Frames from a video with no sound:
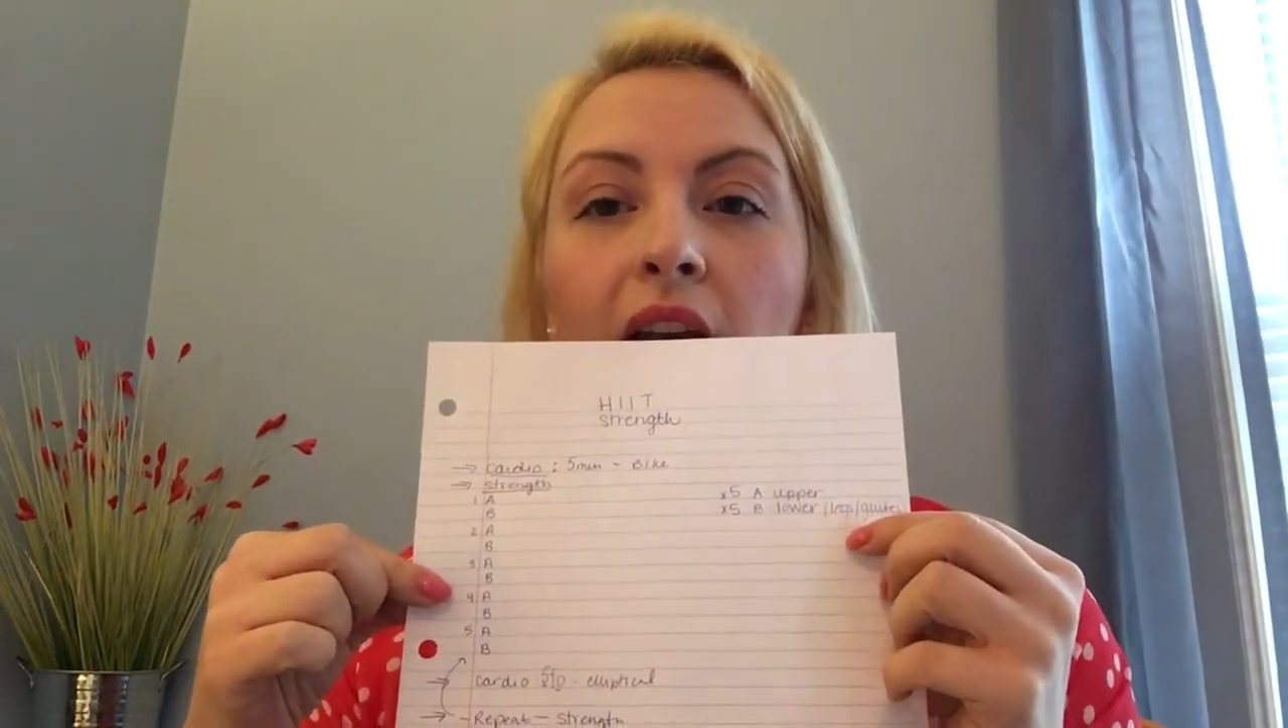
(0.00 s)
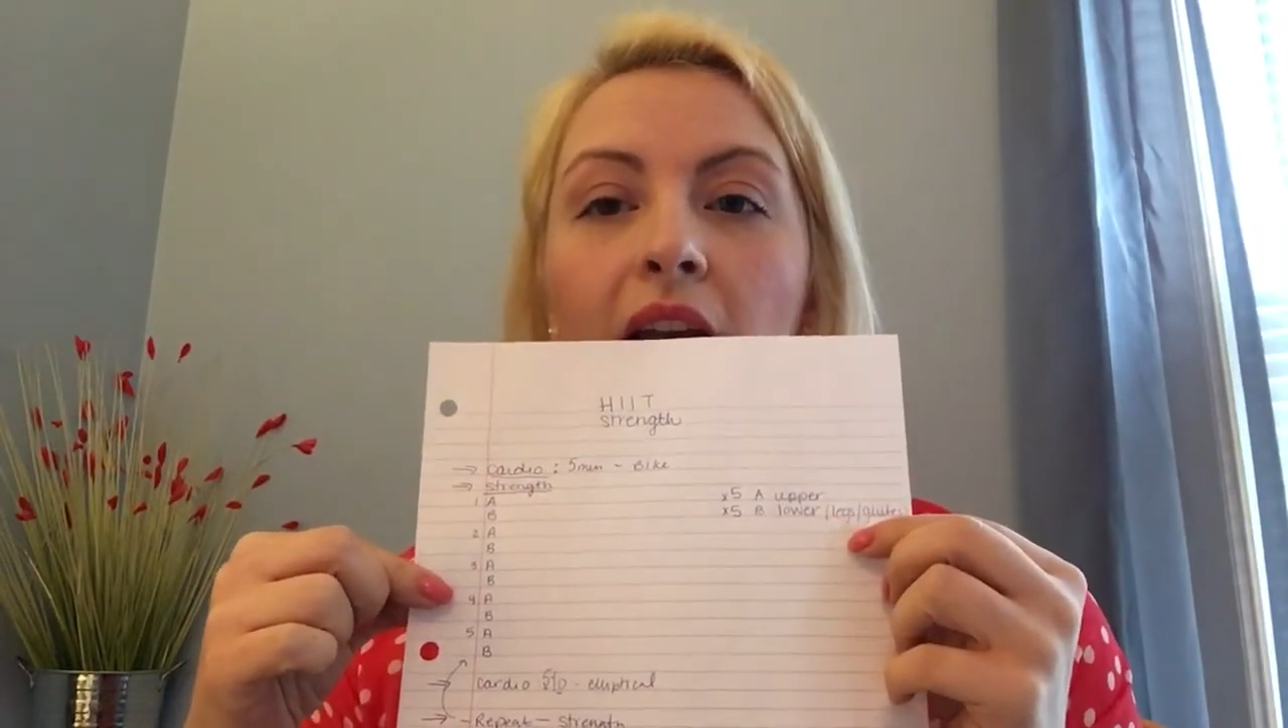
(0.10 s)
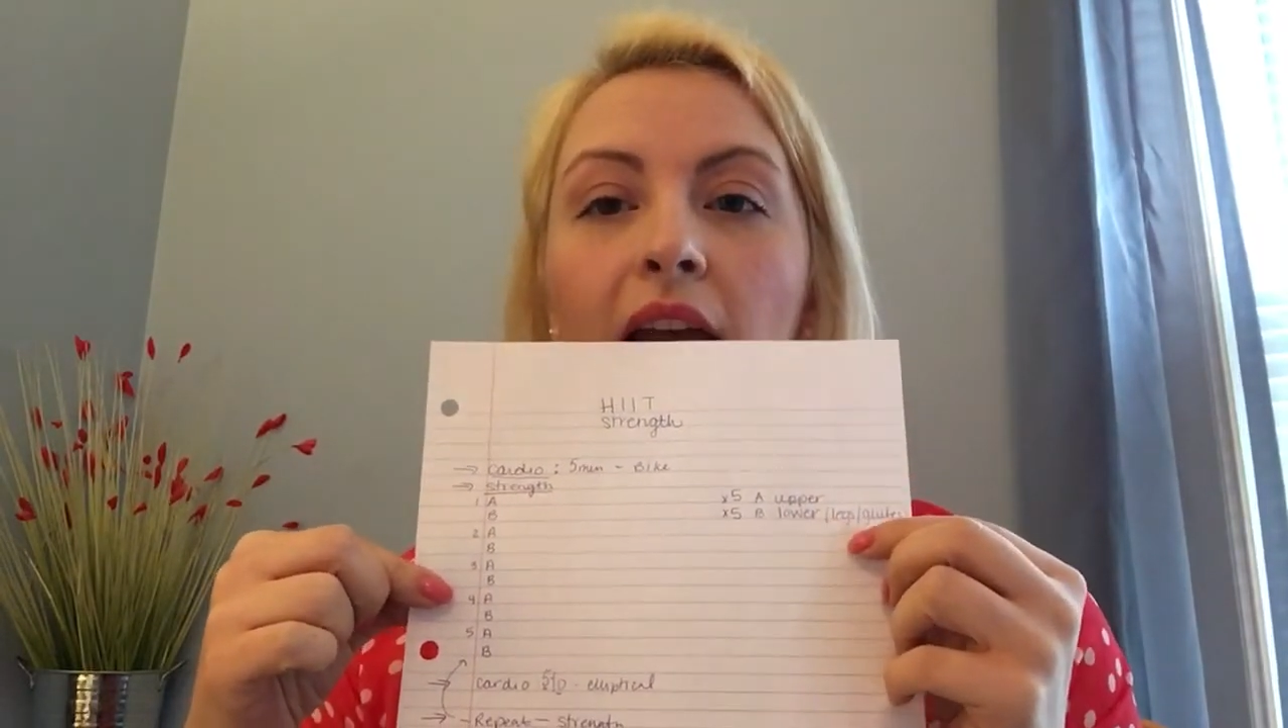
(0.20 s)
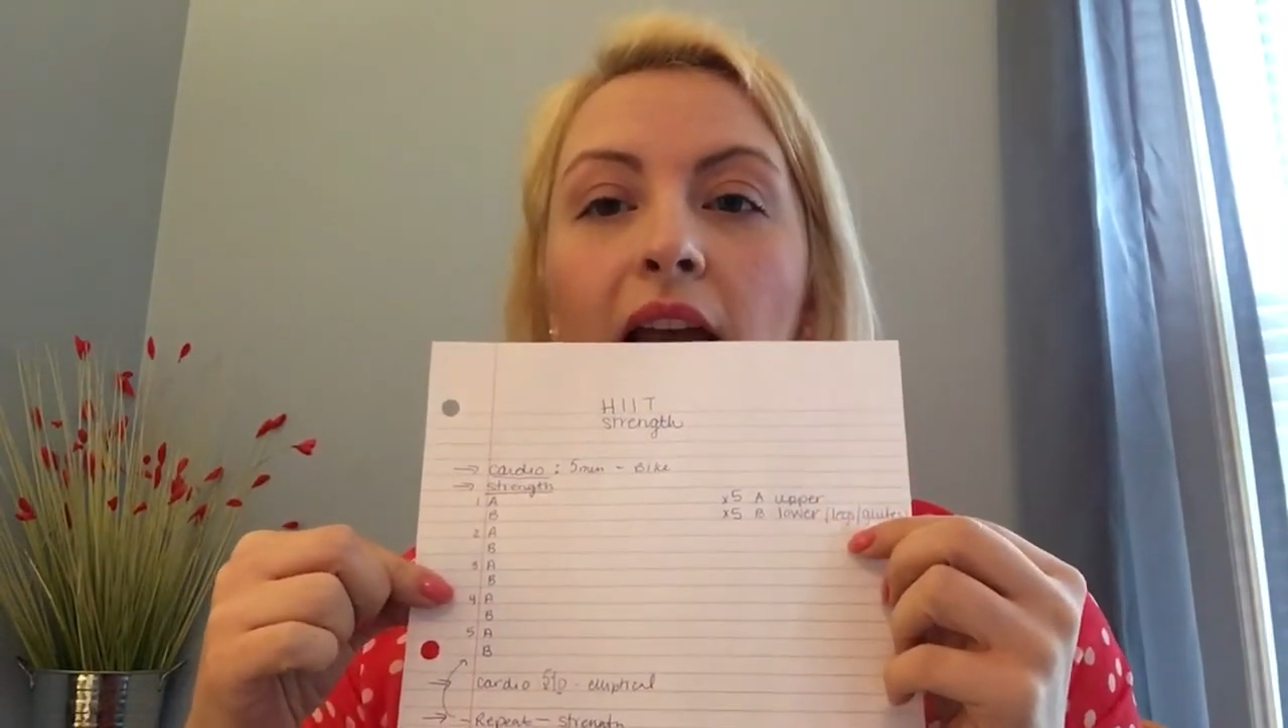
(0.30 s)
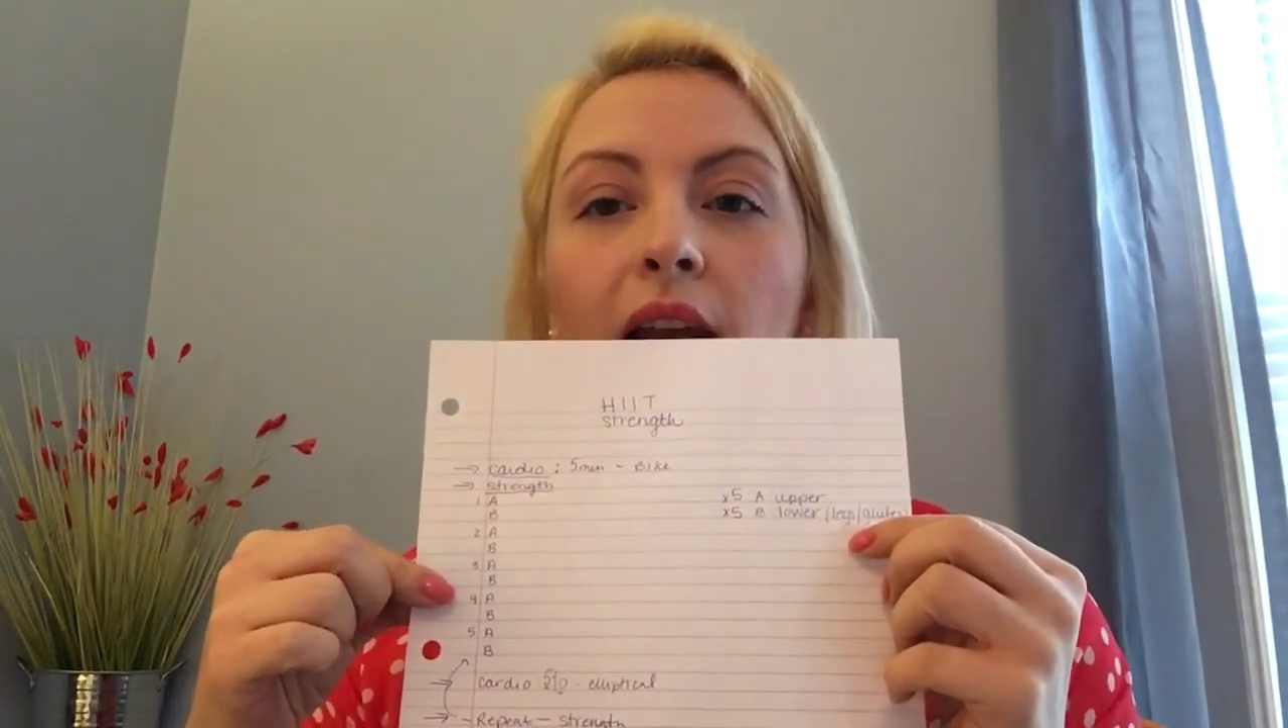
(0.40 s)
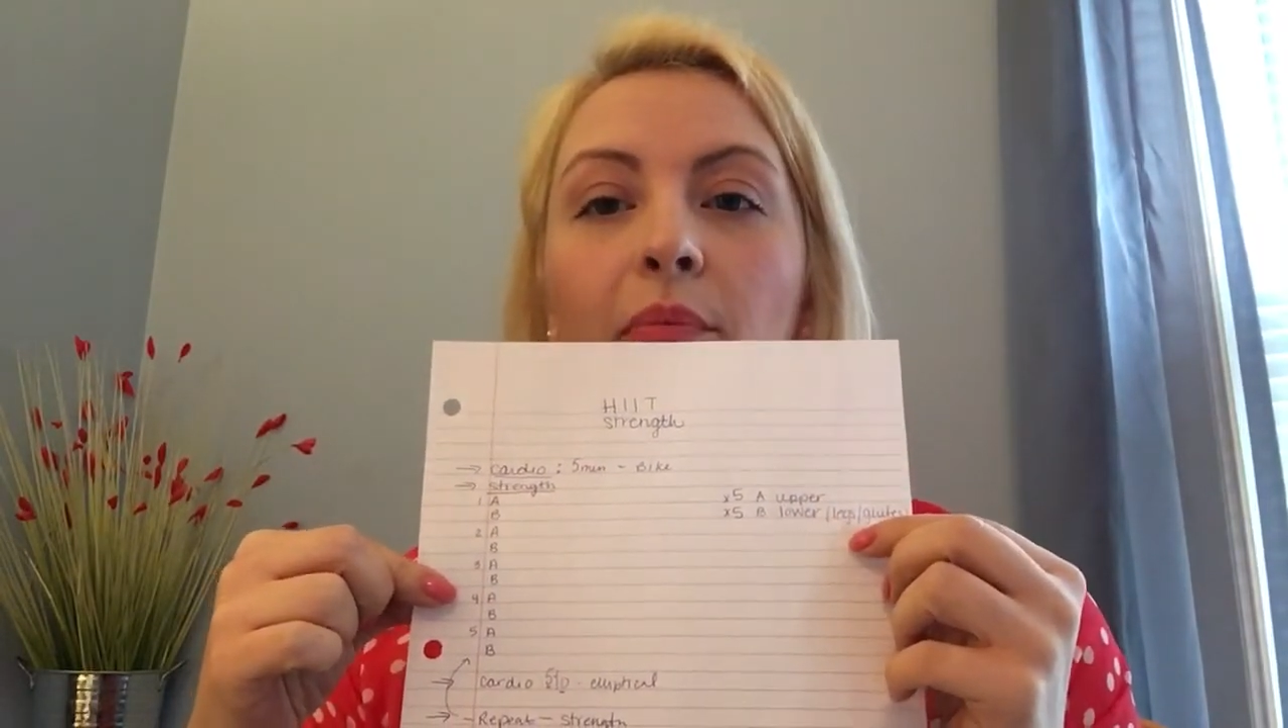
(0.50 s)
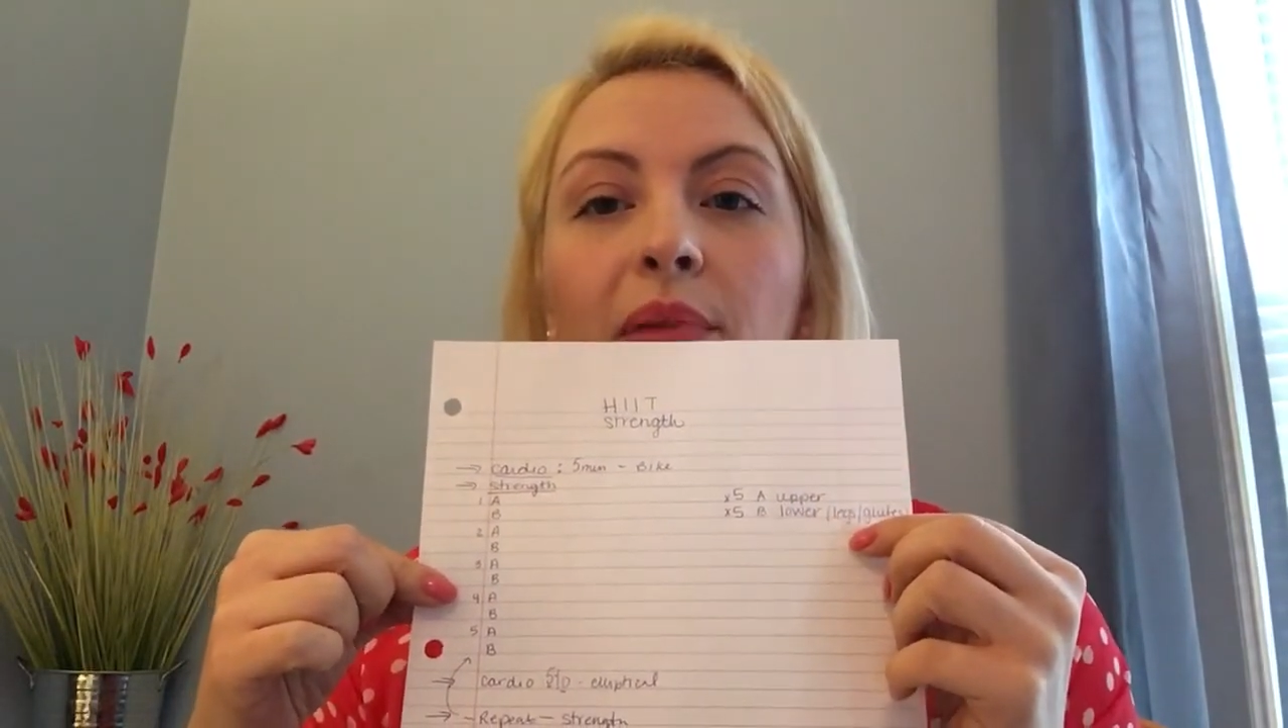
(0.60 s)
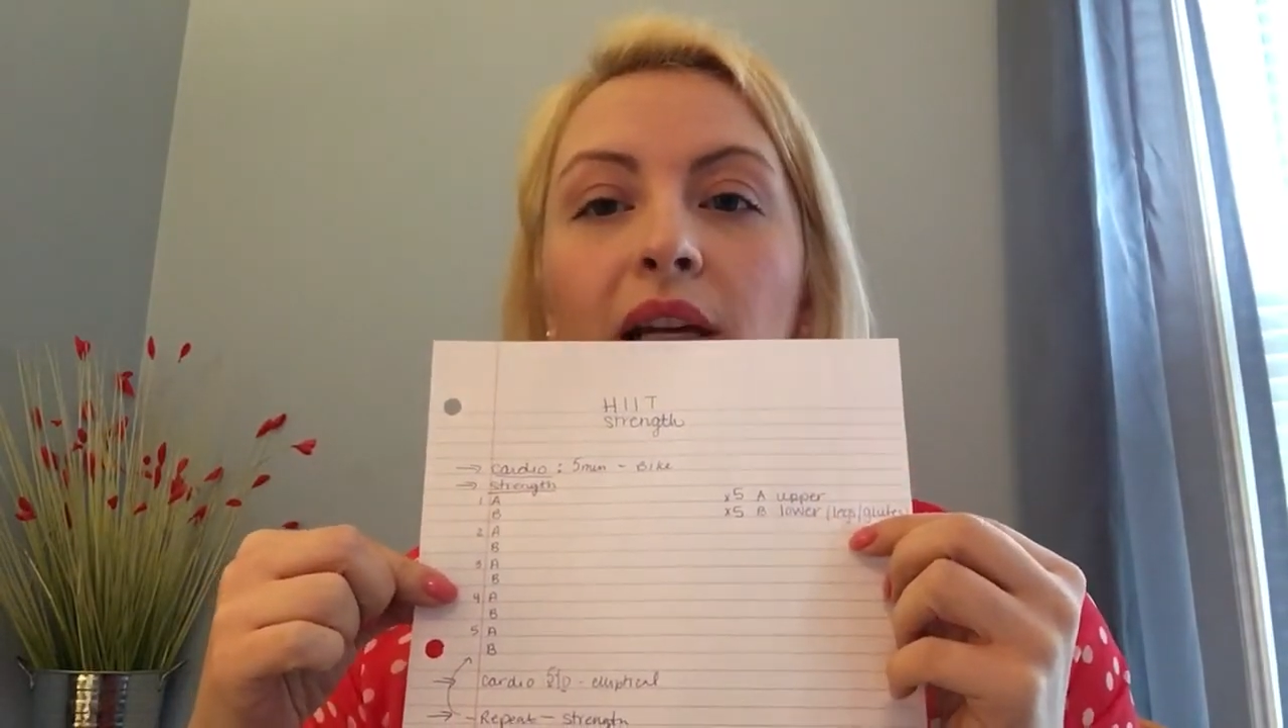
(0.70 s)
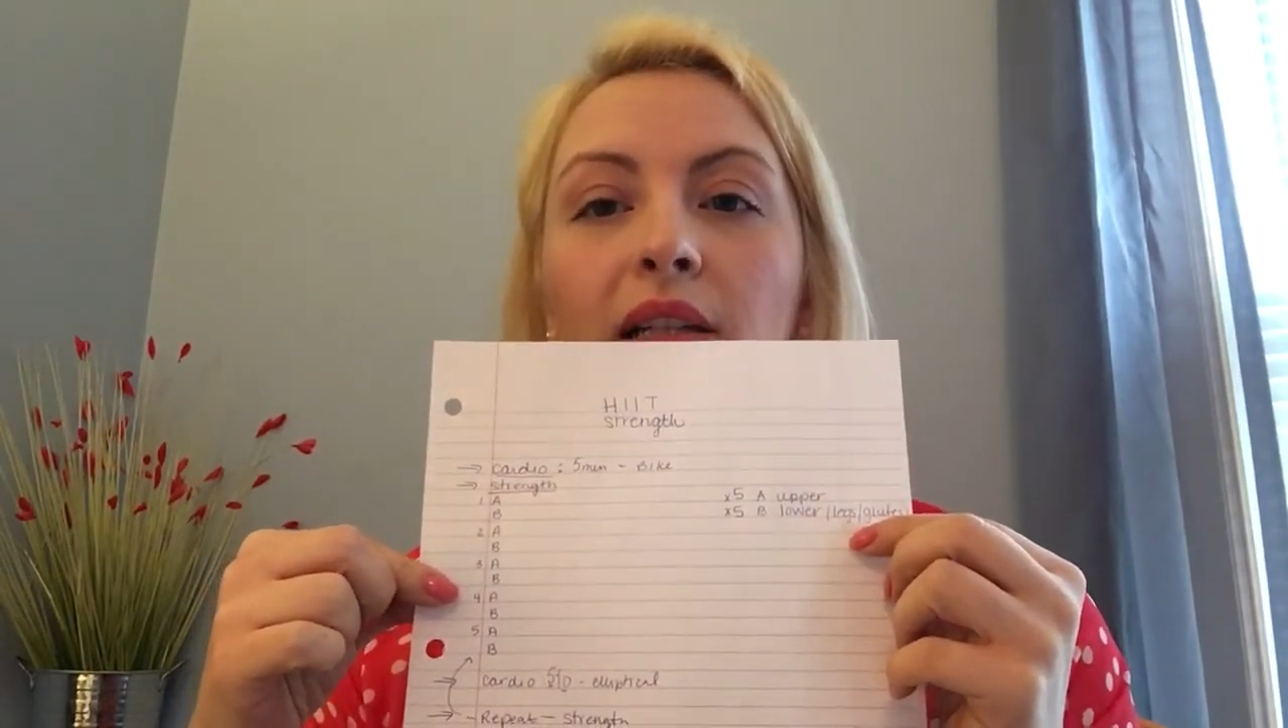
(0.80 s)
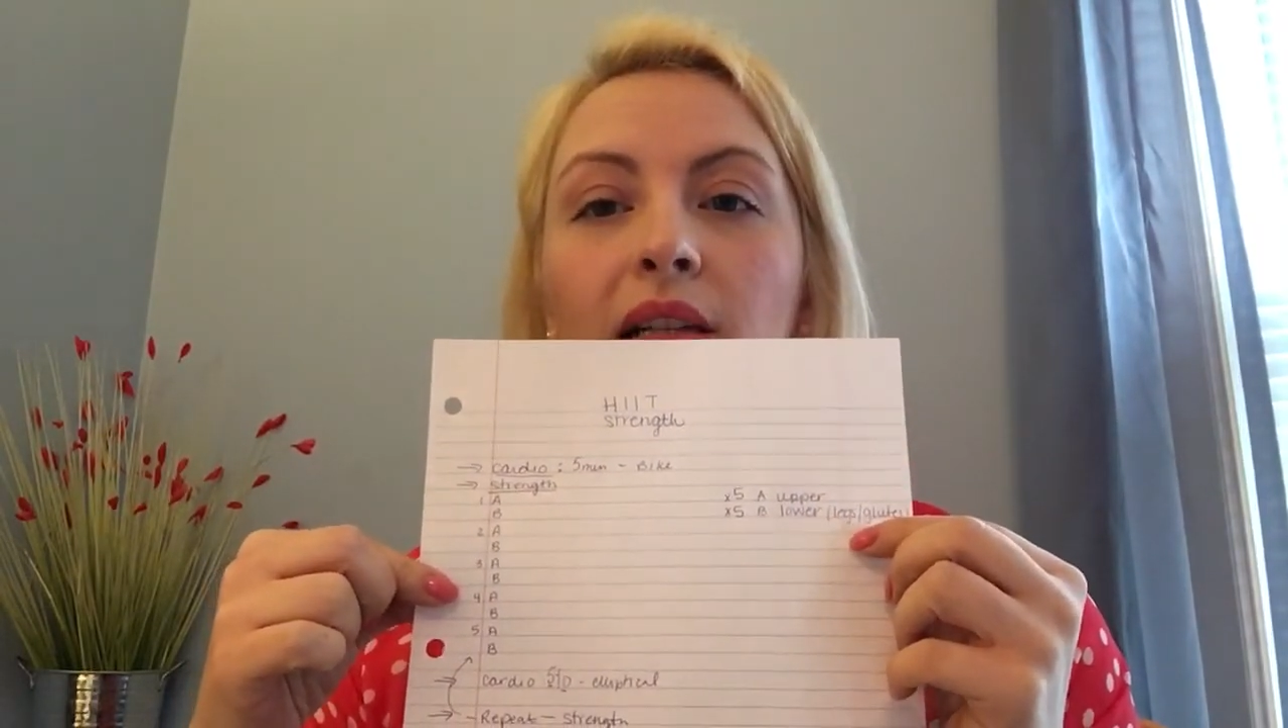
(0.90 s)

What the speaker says: and B is